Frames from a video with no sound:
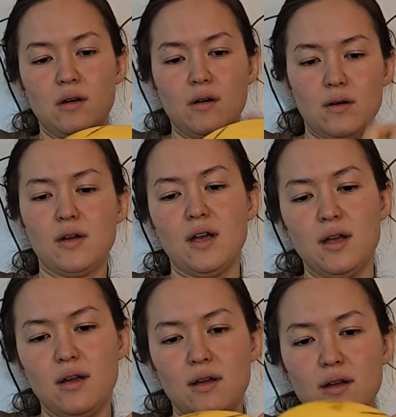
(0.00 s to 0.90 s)
Okay,
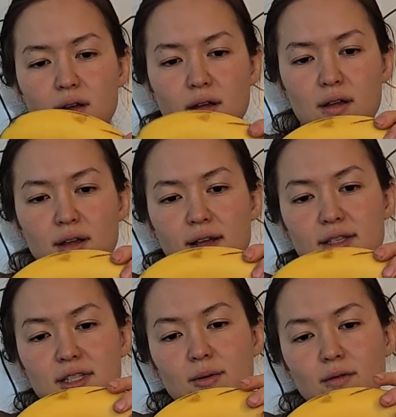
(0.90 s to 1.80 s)

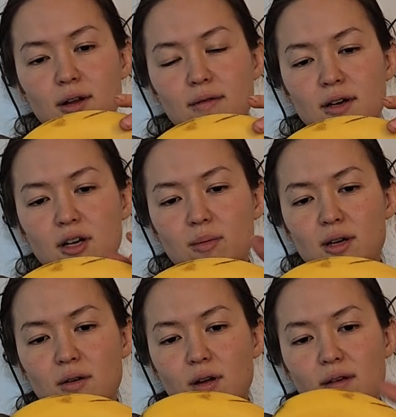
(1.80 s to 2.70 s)
somewhere right around here,
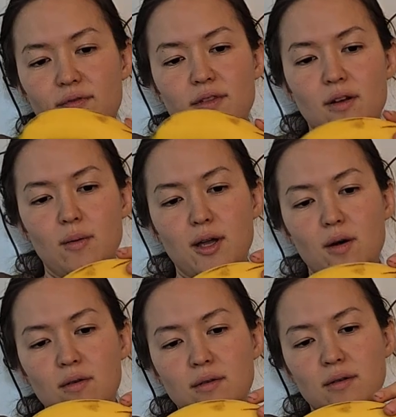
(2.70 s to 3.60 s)
but okay, here we
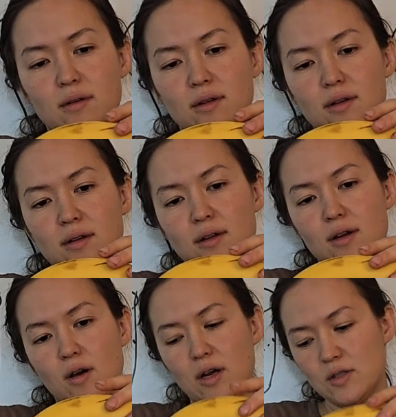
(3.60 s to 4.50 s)
go.
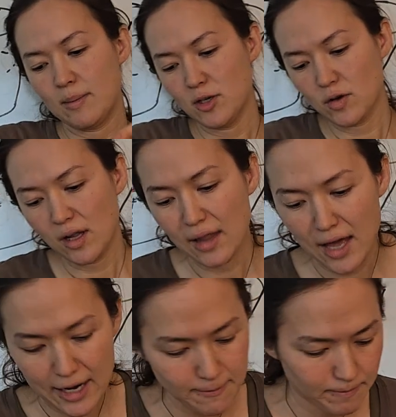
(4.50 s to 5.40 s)
Okay, so I'm gonna draw a
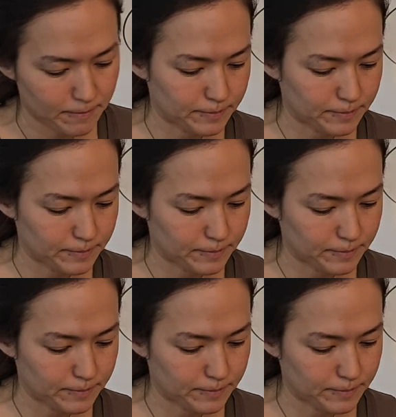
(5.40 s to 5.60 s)
line.